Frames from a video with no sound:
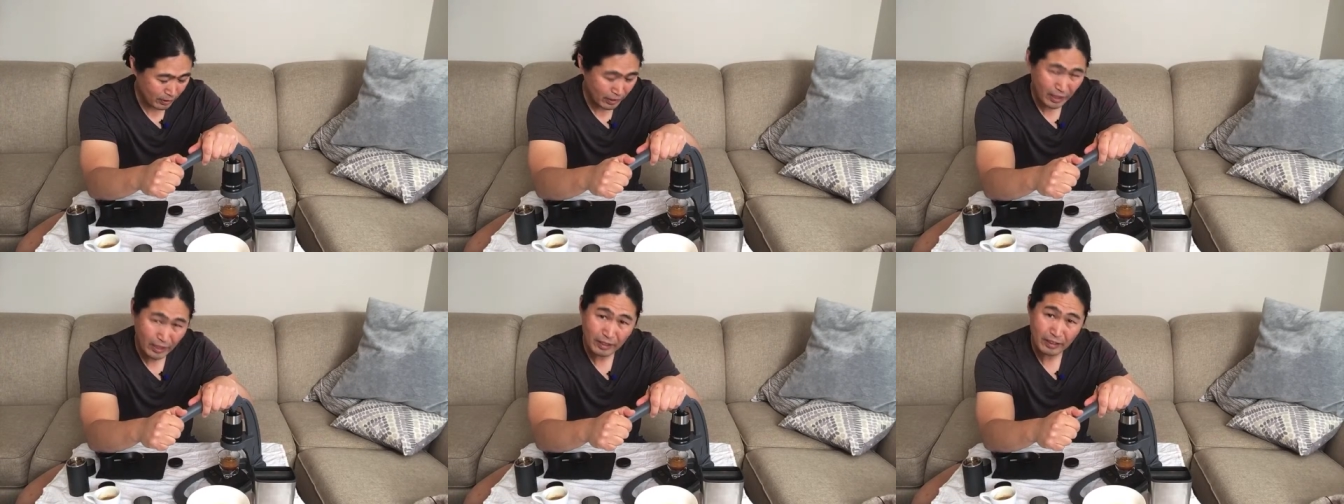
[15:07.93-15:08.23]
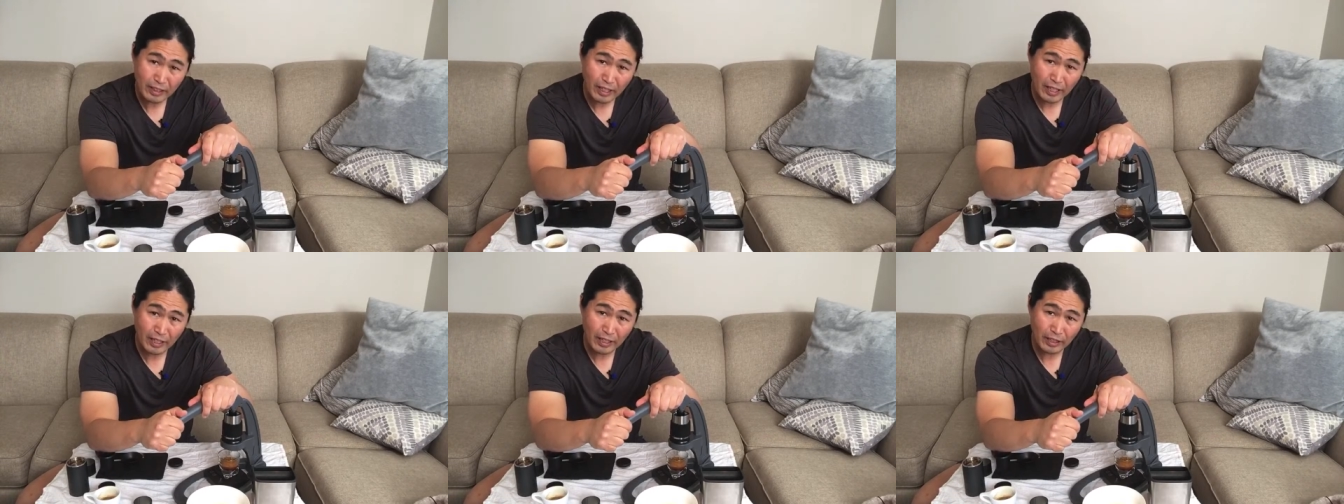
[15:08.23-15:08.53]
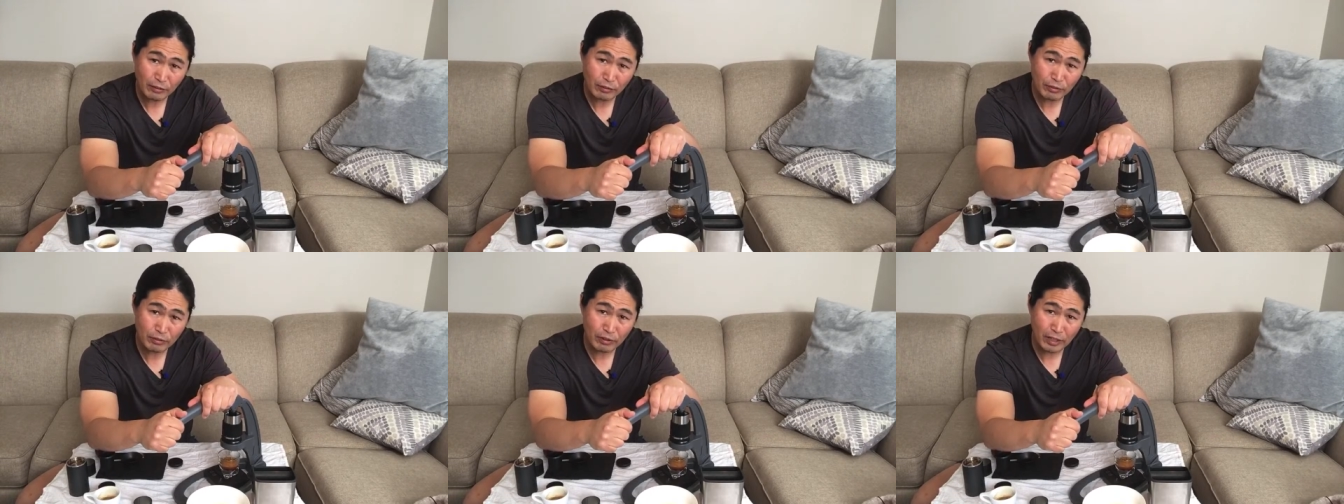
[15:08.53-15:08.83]
Like I
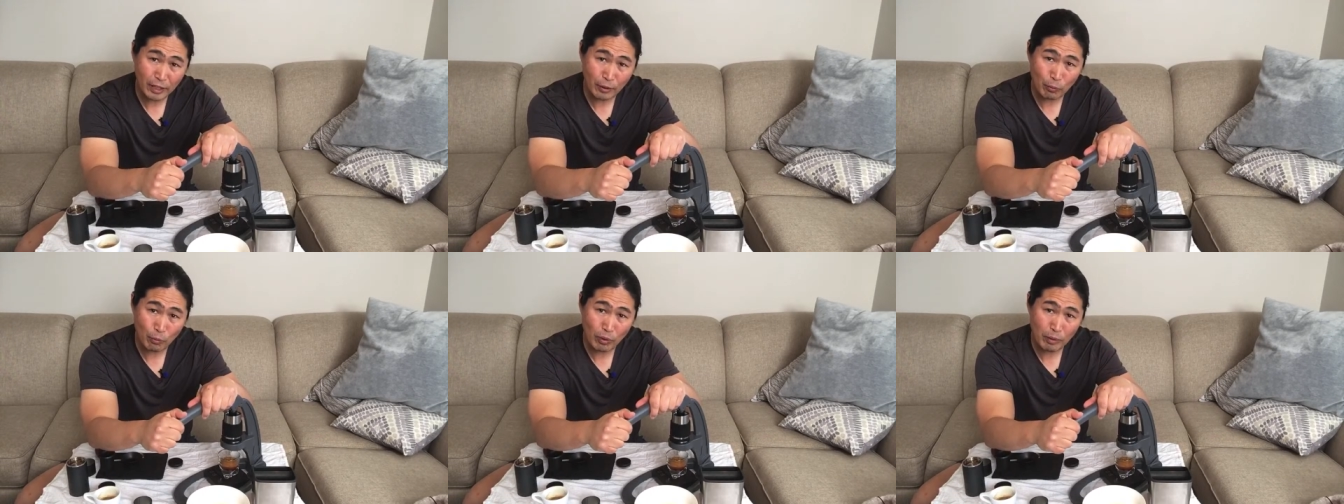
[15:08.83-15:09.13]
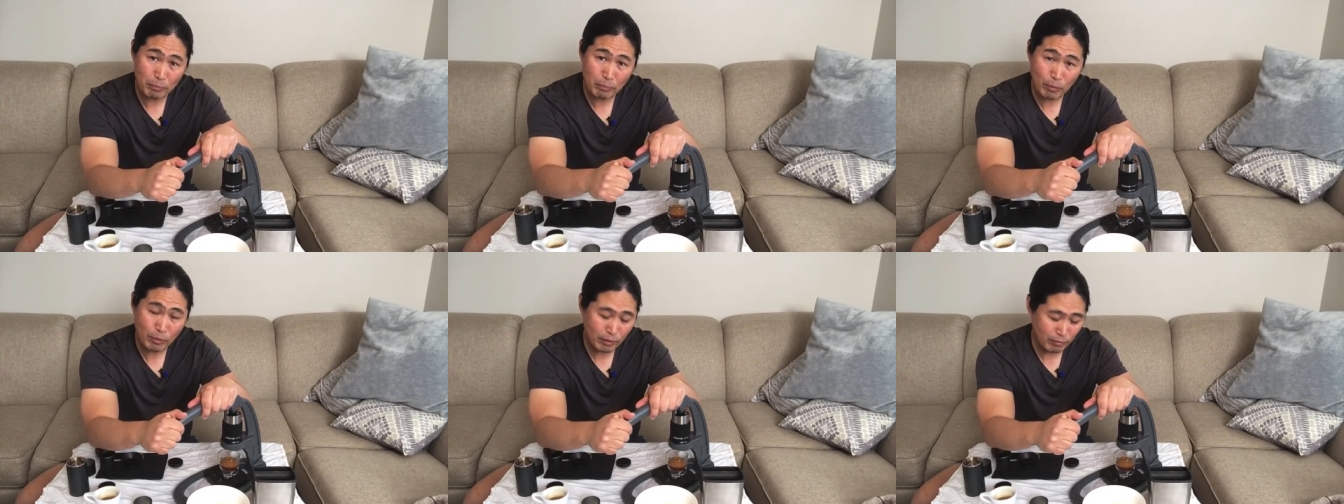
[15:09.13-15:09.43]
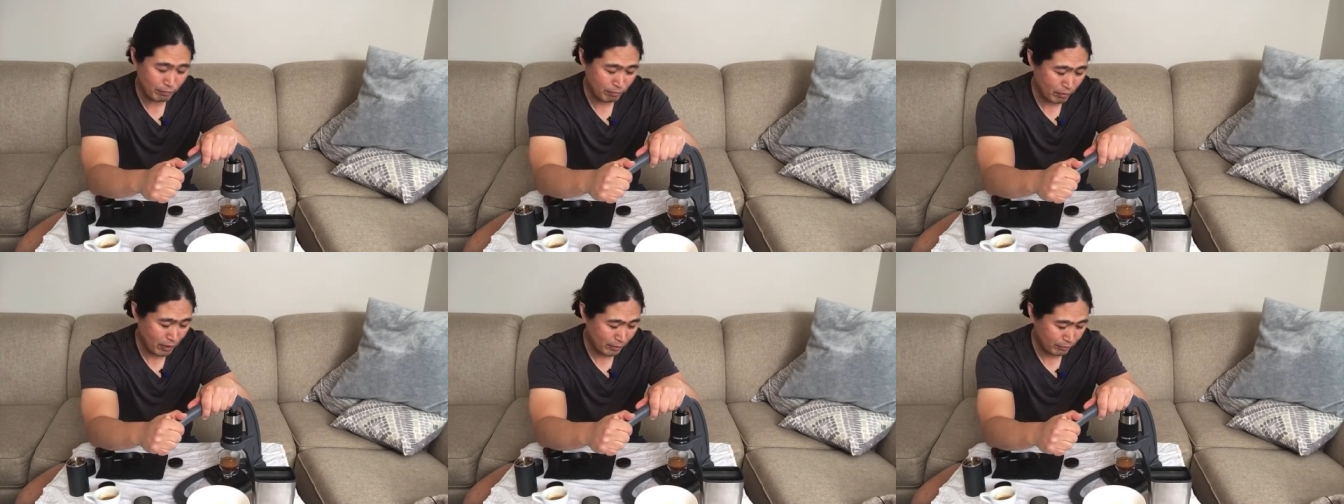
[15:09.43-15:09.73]
like to do like one
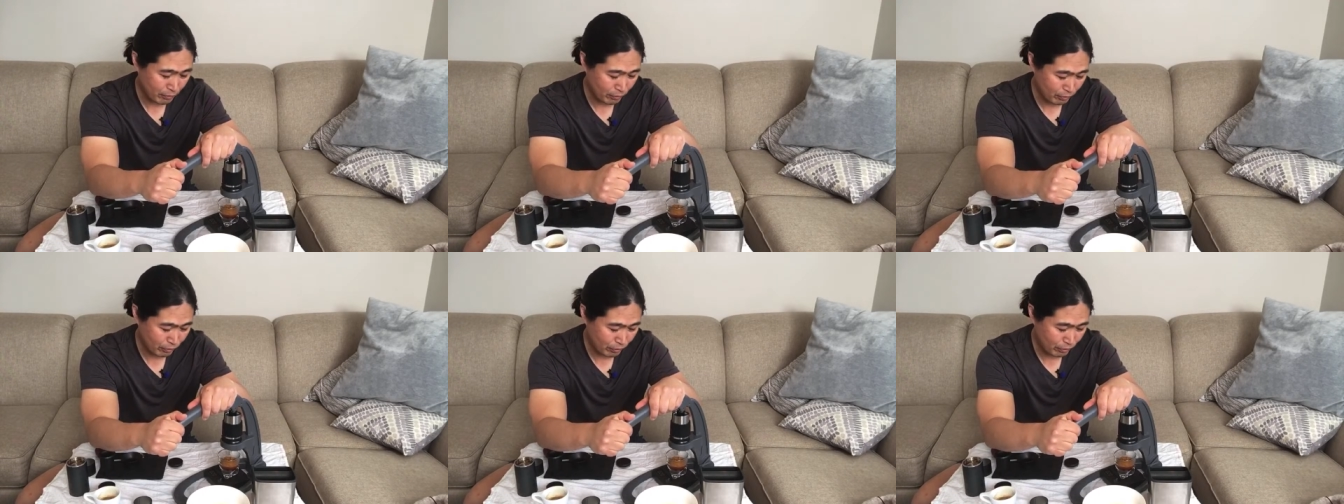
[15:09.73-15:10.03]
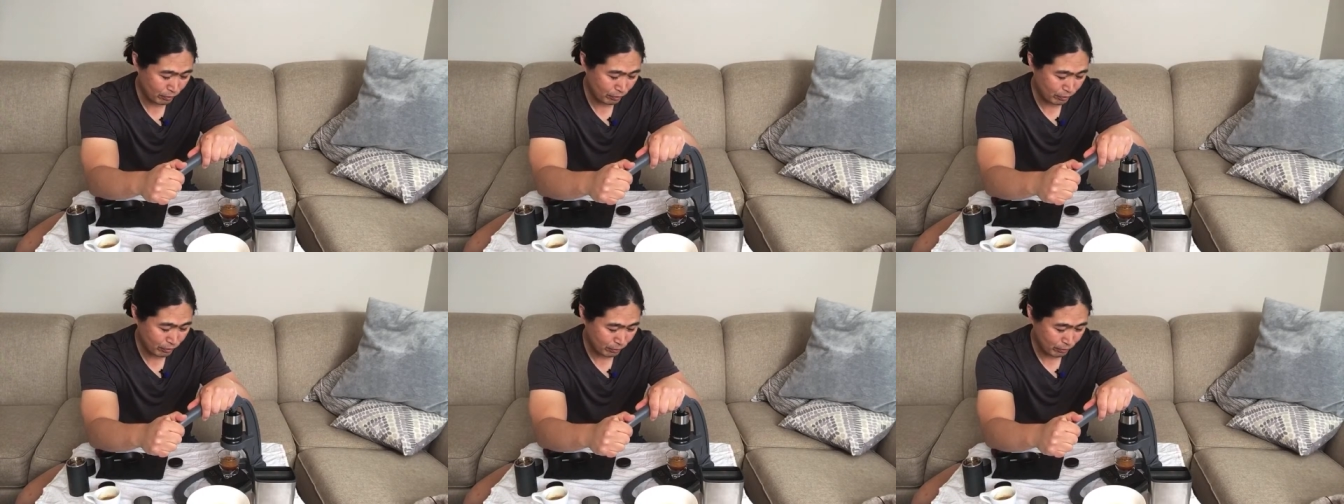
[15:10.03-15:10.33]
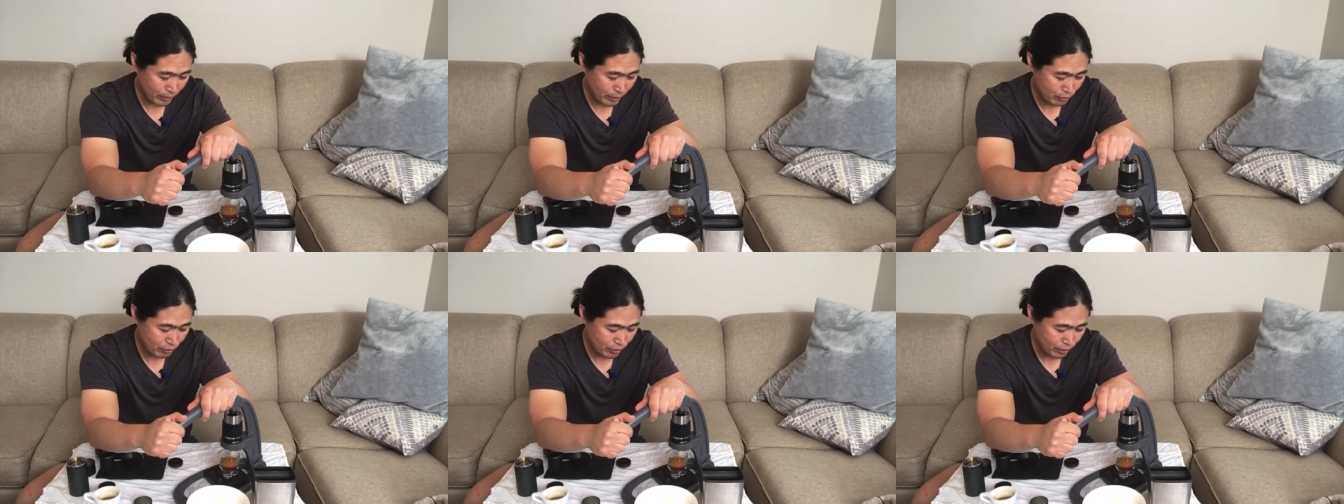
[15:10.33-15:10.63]
point five to two
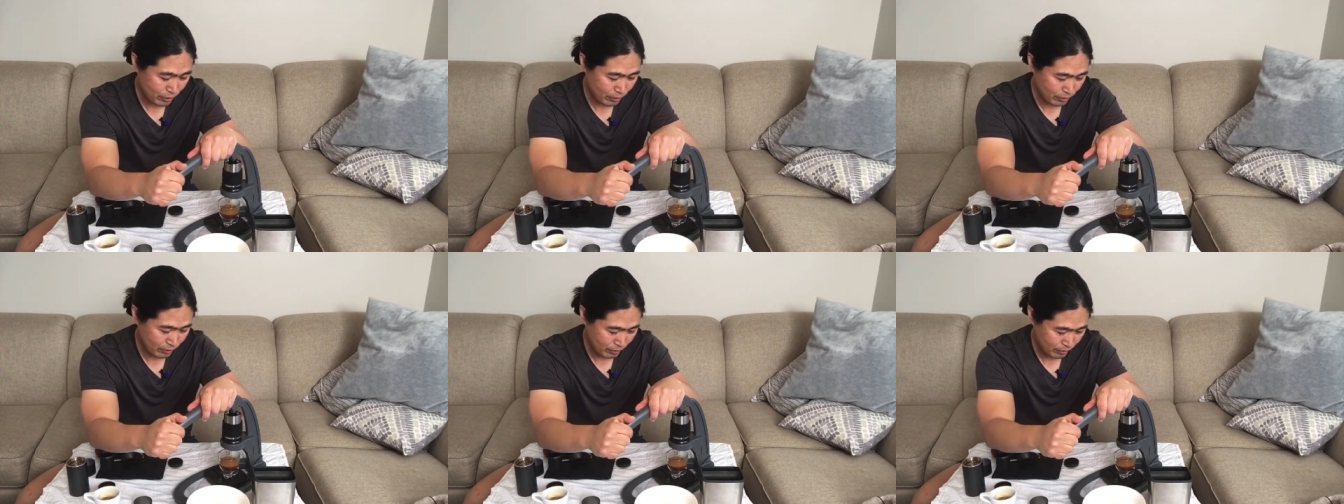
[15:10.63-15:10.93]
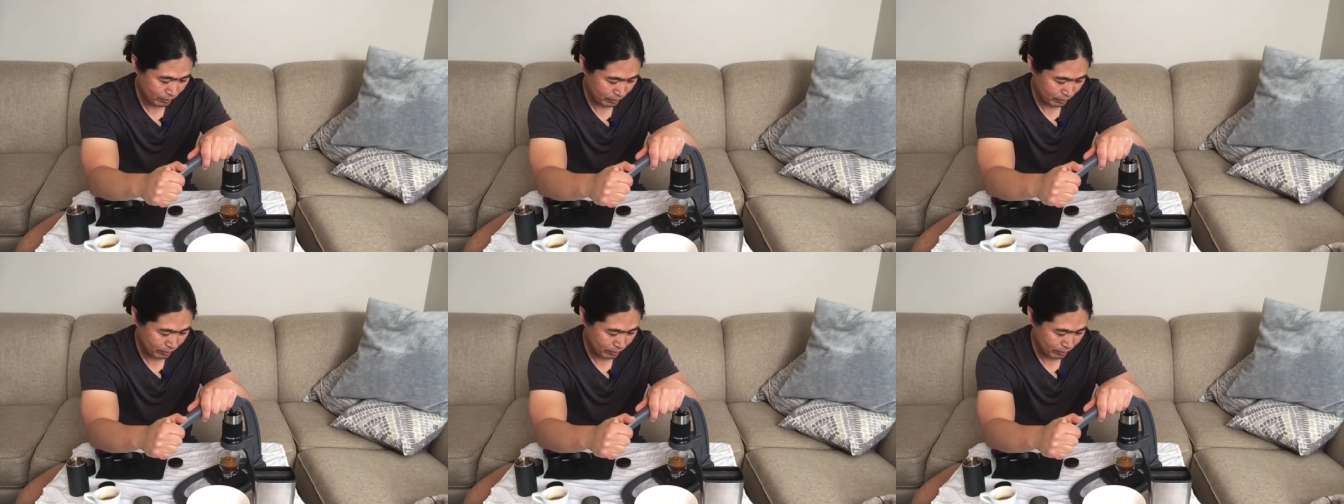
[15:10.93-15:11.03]
ratio.